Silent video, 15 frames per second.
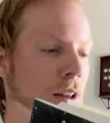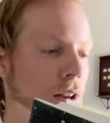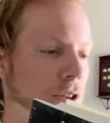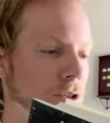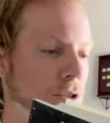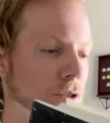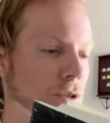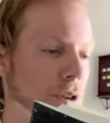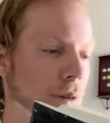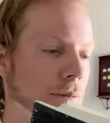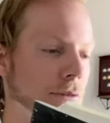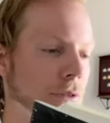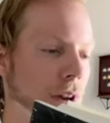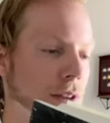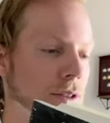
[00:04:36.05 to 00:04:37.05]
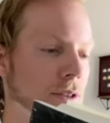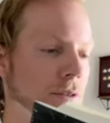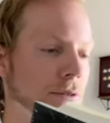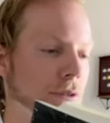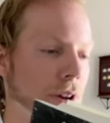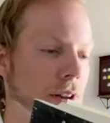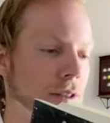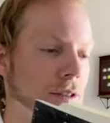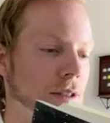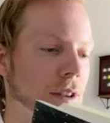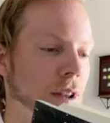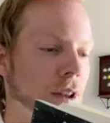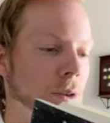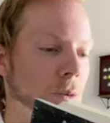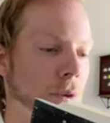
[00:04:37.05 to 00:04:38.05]
should you come face to face
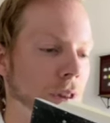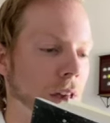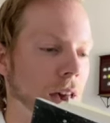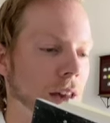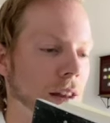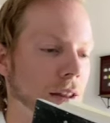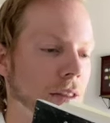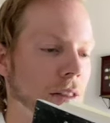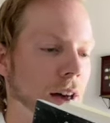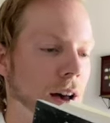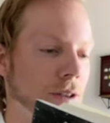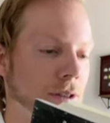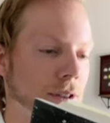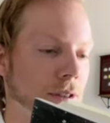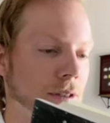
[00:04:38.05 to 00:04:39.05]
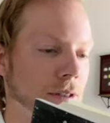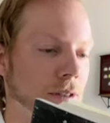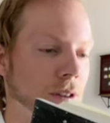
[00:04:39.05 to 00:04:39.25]
with 80,000